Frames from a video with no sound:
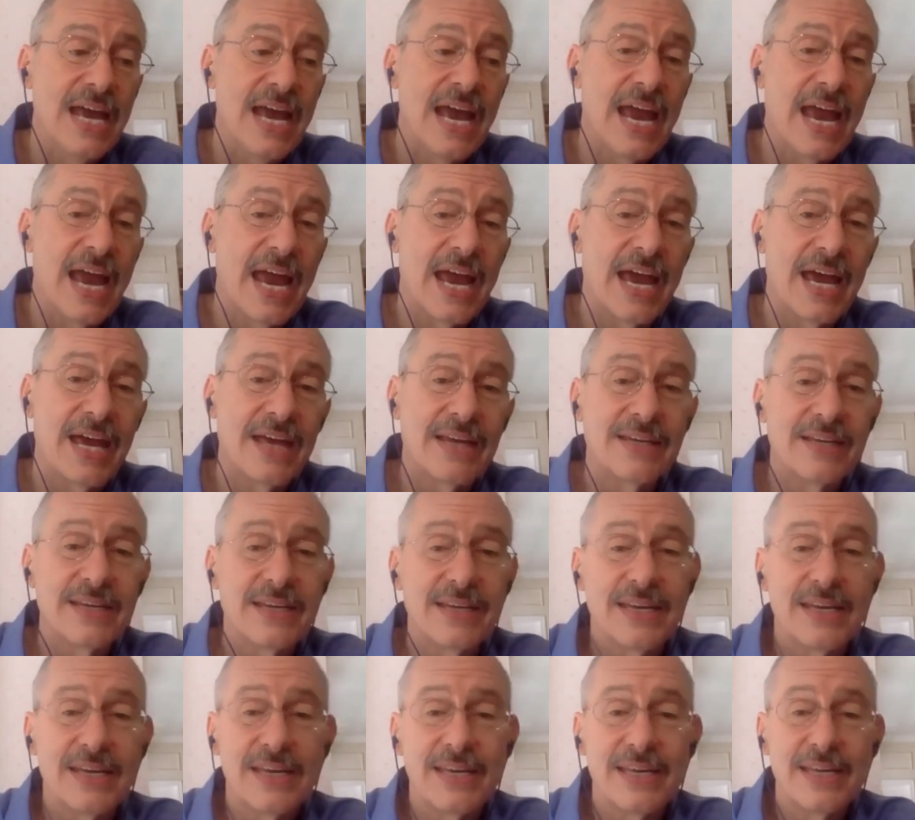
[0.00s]
And
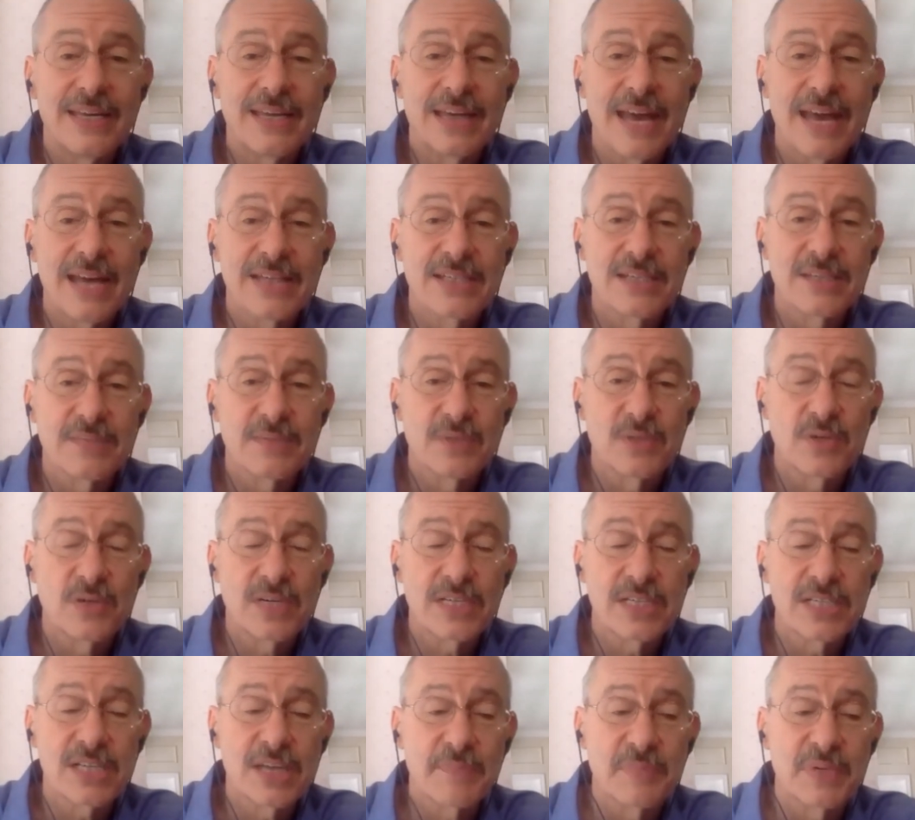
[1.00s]
it has some
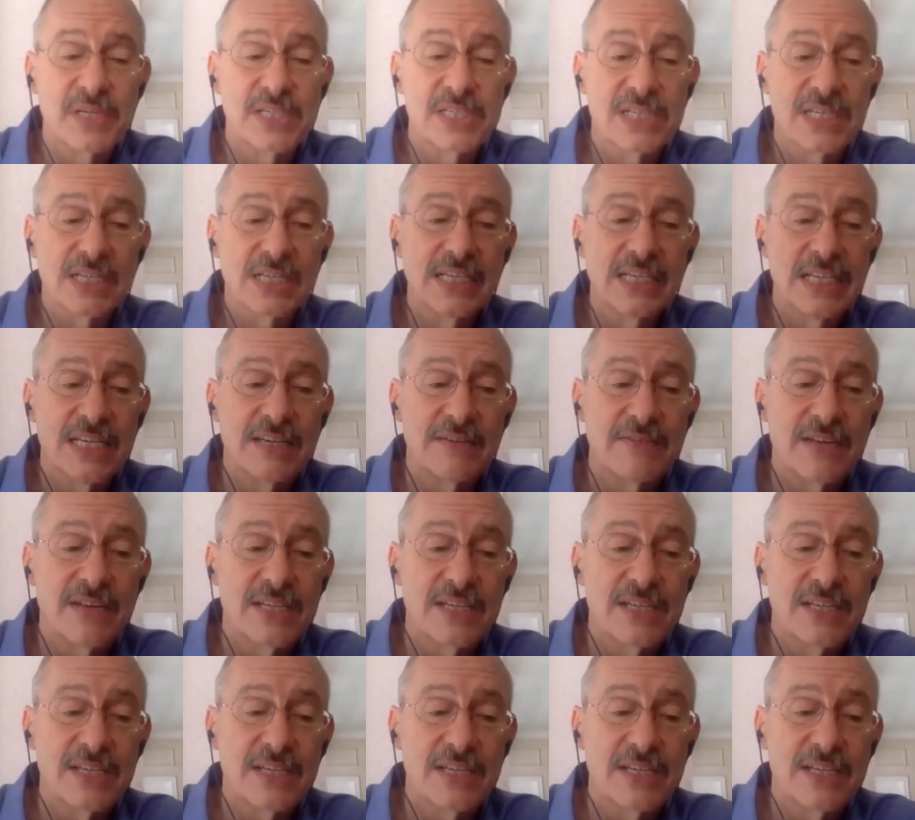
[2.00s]
tricks up its sleeve.